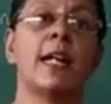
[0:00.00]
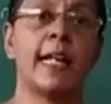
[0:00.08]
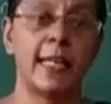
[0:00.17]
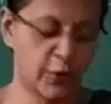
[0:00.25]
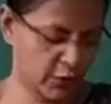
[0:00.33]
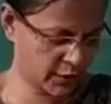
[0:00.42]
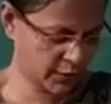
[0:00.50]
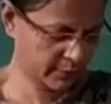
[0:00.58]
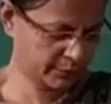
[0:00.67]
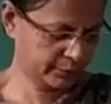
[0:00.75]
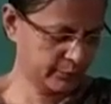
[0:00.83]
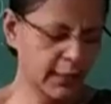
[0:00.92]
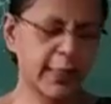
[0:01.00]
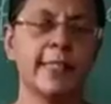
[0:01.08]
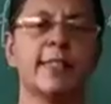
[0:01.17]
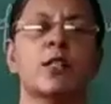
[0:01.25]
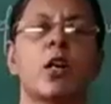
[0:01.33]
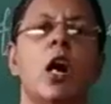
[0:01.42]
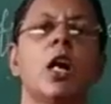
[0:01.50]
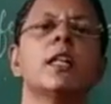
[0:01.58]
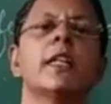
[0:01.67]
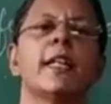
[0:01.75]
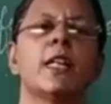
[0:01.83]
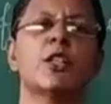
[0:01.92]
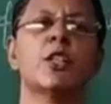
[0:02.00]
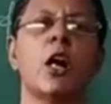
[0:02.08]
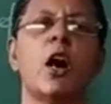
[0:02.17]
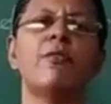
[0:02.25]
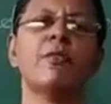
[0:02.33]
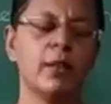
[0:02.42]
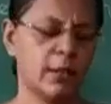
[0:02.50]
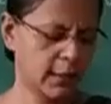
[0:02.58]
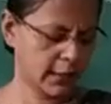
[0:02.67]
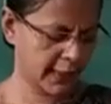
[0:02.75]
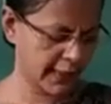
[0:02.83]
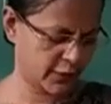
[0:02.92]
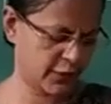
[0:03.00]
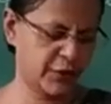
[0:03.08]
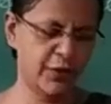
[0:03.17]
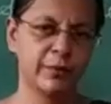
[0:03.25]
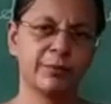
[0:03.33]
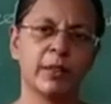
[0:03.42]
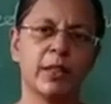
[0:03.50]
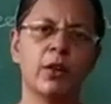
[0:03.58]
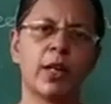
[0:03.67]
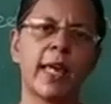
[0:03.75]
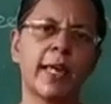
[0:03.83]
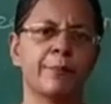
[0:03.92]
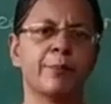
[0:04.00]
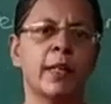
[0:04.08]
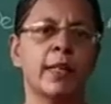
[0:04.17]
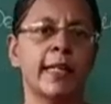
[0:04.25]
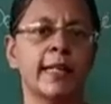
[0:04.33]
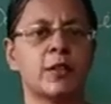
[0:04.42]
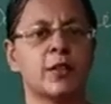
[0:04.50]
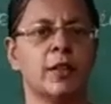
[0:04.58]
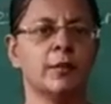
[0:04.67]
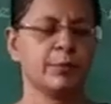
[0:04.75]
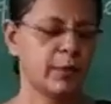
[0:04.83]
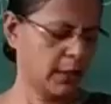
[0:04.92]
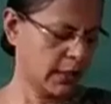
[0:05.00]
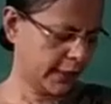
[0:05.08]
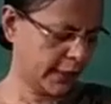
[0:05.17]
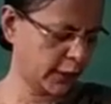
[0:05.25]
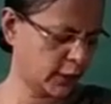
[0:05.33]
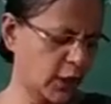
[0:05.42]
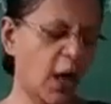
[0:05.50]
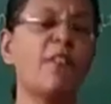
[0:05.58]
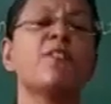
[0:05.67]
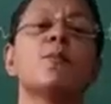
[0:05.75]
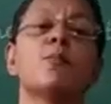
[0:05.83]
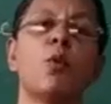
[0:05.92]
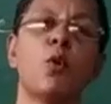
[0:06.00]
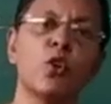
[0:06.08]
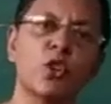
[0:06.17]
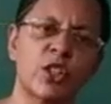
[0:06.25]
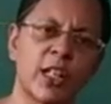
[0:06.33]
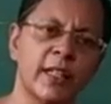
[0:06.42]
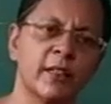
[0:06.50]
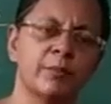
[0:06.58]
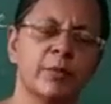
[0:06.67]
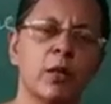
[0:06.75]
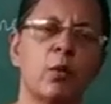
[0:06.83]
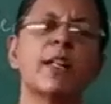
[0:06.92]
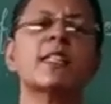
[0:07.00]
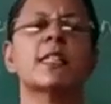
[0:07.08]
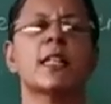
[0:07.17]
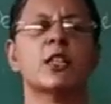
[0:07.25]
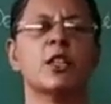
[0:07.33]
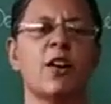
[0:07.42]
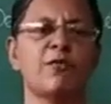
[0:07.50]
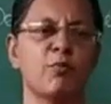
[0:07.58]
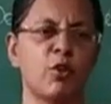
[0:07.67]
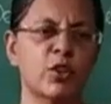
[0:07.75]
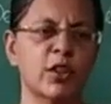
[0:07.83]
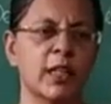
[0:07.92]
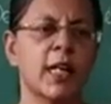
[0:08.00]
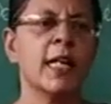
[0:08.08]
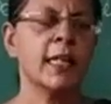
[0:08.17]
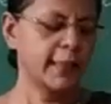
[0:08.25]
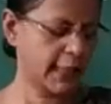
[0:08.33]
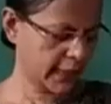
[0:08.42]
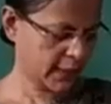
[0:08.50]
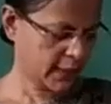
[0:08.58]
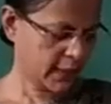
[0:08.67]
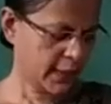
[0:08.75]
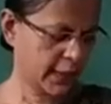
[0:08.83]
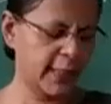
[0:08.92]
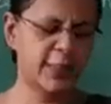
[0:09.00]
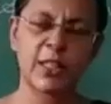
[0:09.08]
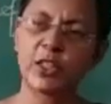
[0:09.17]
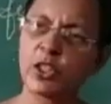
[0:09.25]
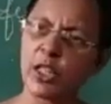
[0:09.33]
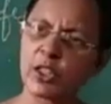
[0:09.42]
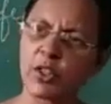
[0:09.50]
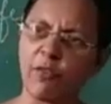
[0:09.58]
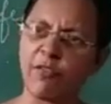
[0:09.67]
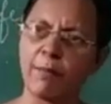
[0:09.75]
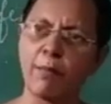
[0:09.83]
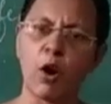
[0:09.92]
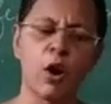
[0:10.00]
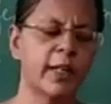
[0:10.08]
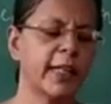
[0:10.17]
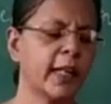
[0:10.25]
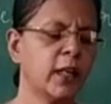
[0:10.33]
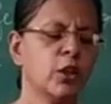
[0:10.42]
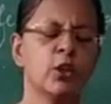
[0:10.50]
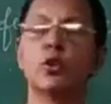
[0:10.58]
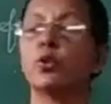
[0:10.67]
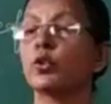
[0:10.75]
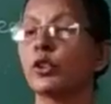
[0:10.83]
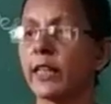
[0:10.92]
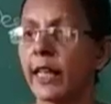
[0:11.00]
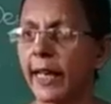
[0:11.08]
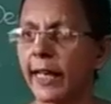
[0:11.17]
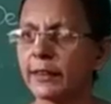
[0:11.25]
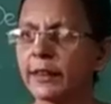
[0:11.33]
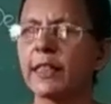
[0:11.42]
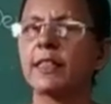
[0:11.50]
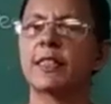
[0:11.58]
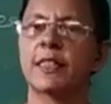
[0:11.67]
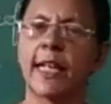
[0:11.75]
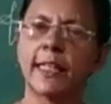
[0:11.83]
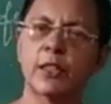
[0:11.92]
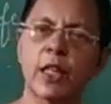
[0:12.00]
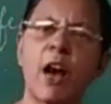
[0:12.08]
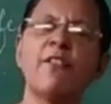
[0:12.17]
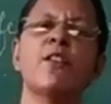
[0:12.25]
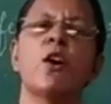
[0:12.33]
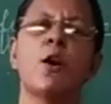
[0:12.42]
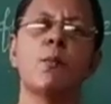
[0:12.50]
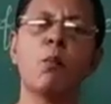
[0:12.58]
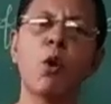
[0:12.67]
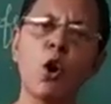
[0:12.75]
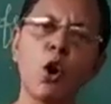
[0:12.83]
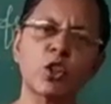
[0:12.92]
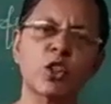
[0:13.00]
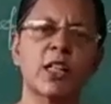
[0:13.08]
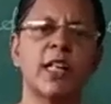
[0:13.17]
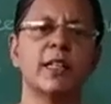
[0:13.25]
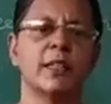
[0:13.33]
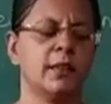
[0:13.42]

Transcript: rest is called inertia of rest. Okay. Next, inertia of motion. What is inertia of motion? The resistance of a body to change its state of motion